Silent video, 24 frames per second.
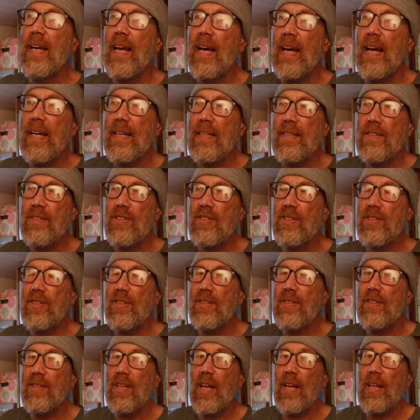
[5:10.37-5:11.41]
And
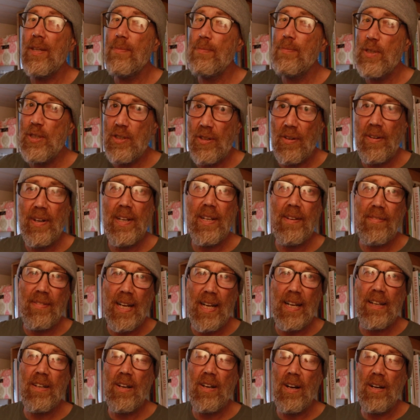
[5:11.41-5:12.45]
the majority of
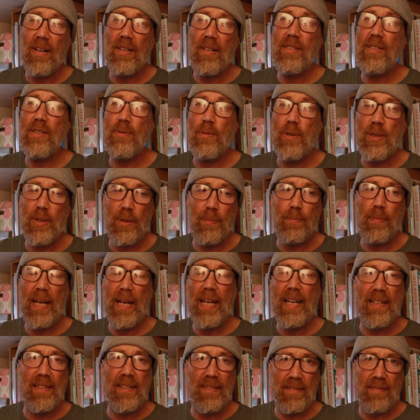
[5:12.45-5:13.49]
that cost was the
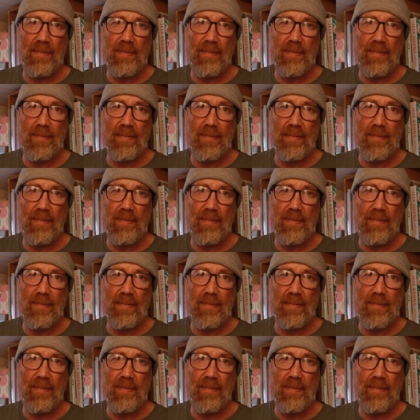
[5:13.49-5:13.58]
paint.